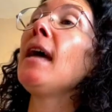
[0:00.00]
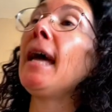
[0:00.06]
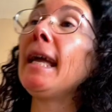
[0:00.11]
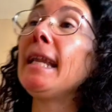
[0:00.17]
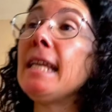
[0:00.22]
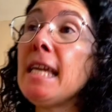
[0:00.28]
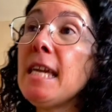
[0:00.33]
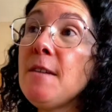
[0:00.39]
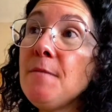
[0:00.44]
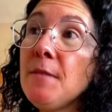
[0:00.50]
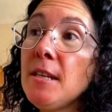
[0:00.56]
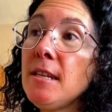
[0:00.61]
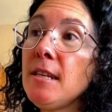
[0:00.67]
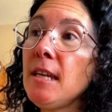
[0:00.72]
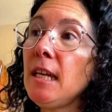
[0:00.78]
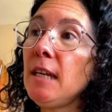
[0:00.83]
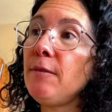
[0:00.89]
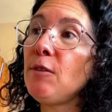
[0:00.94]
And
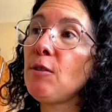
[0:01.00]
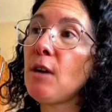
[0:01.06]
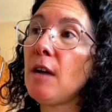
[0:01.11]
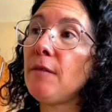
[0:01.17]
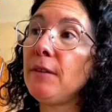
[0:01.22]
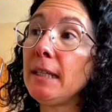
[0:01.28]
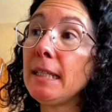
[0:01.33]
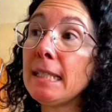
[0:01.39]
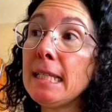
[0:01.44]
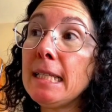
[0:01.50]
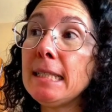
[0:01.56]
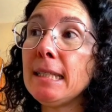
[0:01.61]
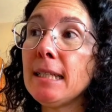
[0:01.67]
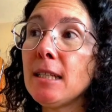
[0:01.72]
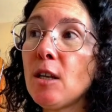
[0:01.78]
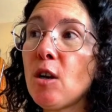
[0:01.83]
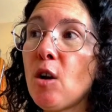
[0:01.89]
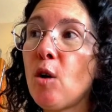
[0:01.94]
even if you have
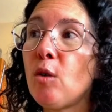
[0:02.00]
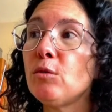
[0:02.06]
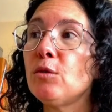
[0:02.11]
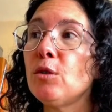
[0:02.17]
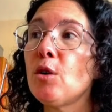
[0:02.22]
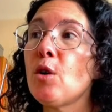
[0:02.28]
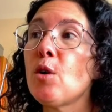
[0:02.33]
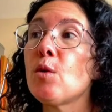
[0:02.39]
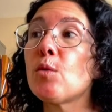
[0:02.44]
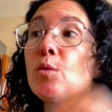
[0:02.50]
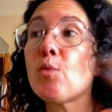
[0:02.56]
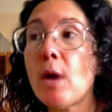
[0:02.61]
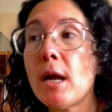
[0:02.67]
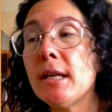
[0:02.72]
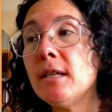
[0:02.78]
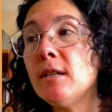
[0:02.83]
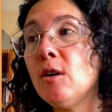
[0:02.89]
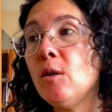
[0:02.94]
existing code
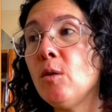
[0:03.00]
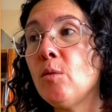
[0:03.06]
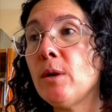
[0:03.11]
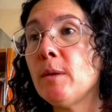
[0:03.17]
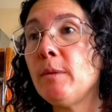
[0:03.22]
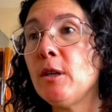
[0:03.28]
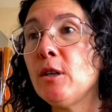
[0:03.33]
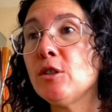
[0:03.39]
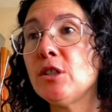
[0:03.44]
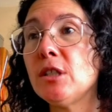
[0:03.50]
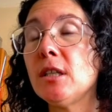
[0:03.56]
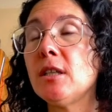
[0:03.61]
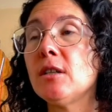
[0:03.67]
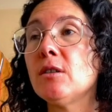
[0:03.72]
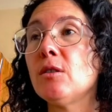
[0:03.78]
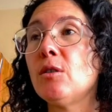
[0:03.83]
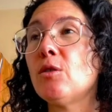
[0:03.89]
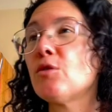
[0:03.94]
running on WebLogic
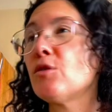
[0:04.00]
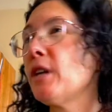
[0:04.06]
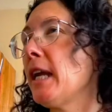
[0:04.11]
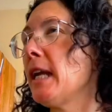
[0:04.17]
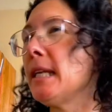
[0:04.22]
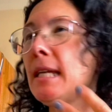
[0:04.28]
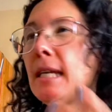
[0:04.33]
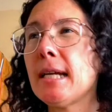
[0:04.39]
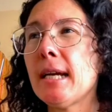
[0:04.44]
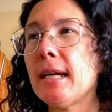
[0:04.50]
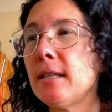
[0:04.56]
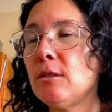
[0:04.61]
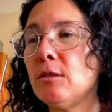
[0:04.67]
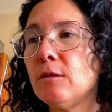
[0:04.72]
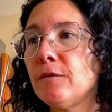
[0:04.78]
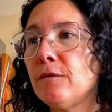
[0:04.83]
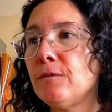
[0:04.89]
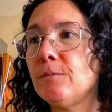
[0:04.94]
or any kind
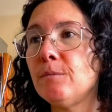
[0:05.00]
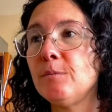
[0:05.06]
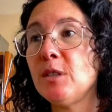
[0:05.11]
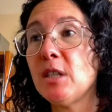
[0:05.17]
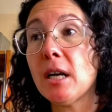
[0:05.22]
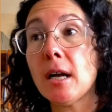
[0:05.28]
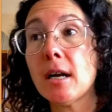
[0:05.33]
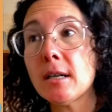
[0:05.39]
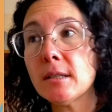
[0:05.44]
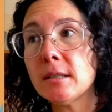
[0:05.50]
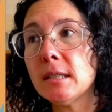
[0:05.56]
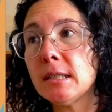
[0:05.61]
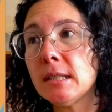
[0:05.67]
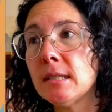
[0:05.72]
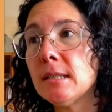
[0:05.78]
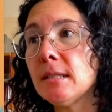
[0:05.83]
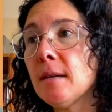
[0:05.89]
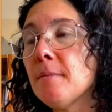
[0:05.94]
of Jakarta
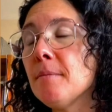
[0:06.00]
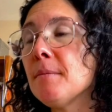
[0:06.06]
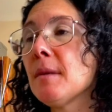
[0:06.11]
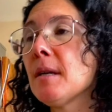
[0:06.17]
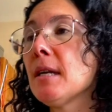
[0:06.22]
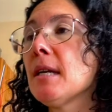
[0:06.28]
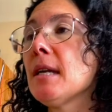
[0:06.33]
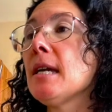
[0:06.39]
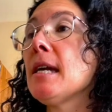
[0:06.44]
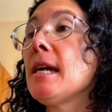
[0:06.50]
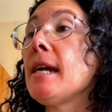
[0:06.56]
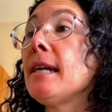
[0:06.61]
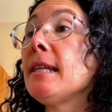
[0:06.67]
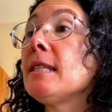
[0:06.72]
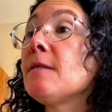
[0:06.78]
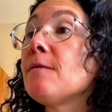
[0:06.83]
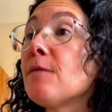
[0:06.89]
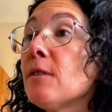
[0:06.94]
system,
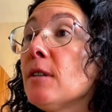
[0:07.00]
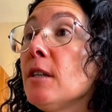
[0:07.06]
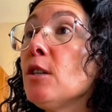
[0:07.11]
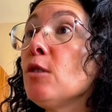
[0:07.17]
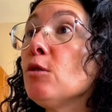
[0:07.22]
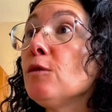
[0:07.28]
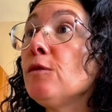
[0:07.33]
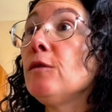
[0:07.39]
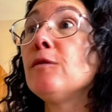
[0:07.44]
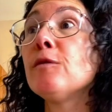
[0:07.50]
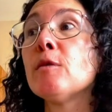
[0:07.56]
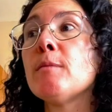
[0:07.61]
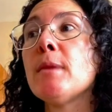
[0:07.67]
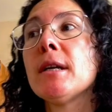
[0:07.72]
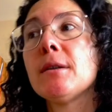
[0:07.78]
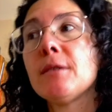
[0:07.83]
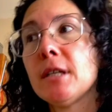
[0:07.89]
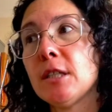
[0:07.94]
it's very useful for
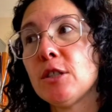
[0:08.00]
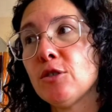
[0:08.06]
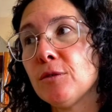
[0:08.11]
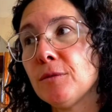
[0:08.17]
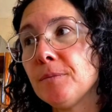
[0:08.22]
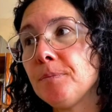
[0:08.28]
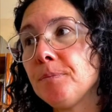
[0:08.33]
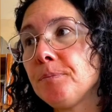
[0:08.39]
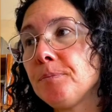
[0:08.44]
migration.